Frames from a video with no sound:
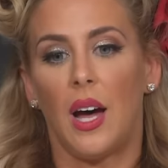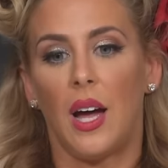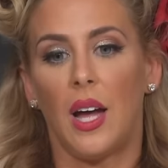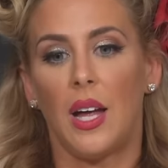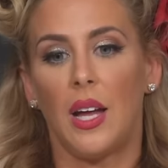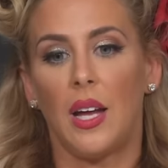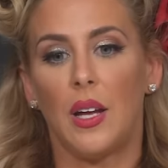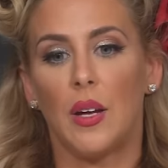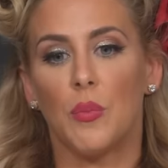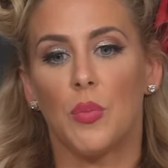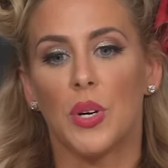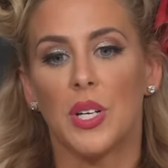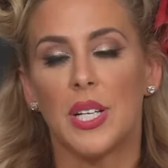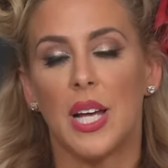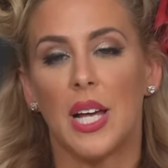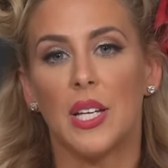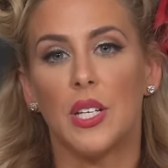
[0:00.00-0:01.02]
I
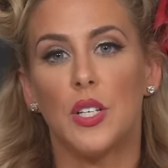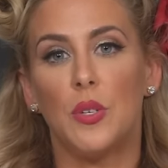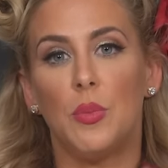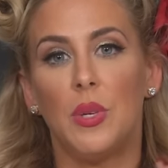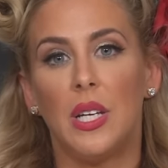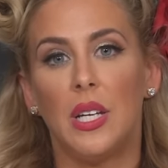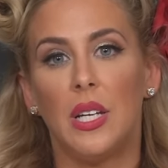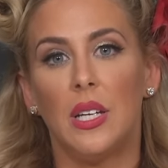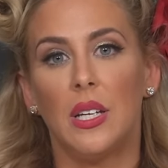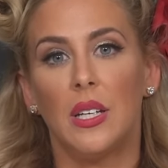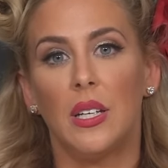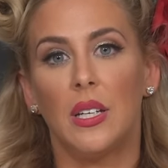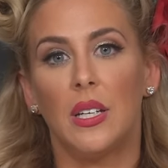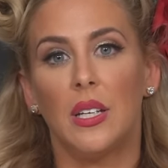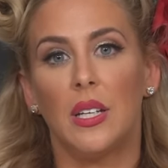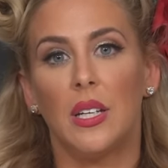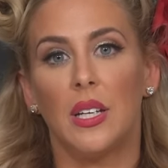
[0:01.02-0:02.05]
pretend to be
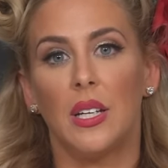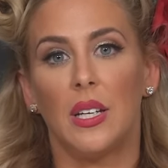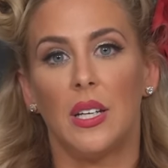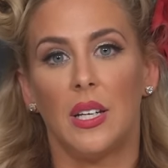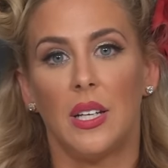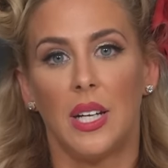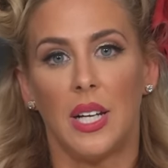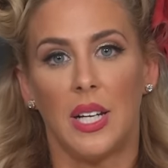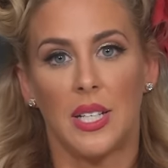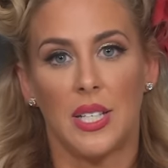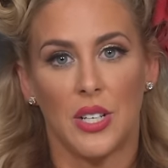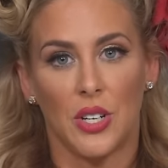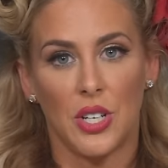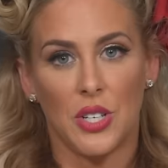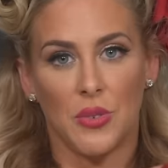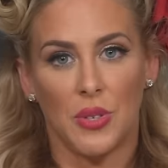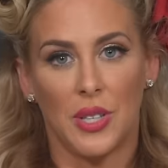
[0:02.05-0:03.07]
in a
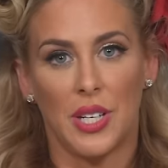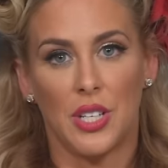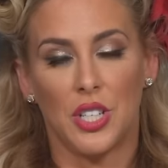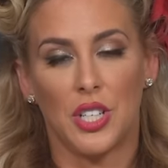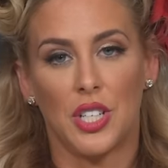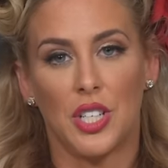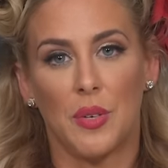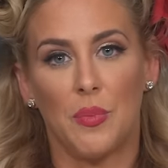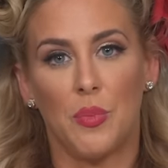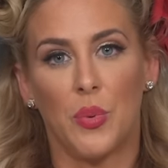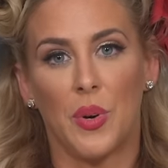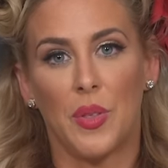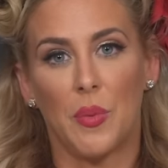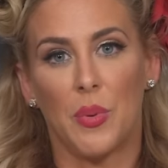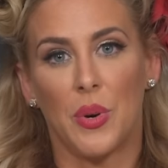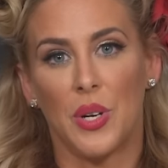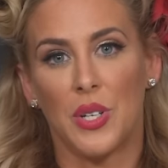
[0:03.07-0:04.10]
serious relationship
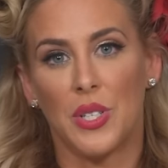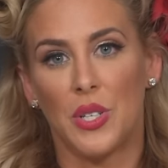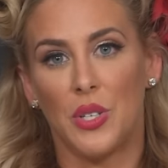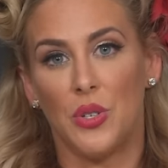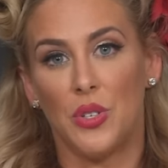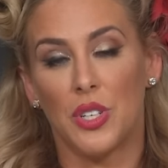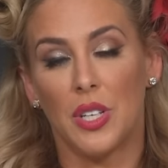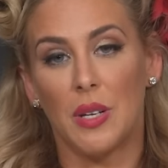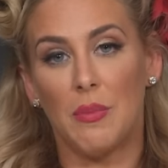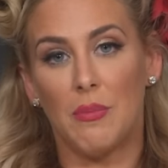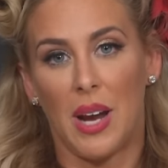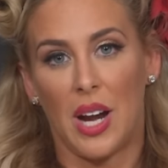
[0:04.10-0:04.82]
with a person usually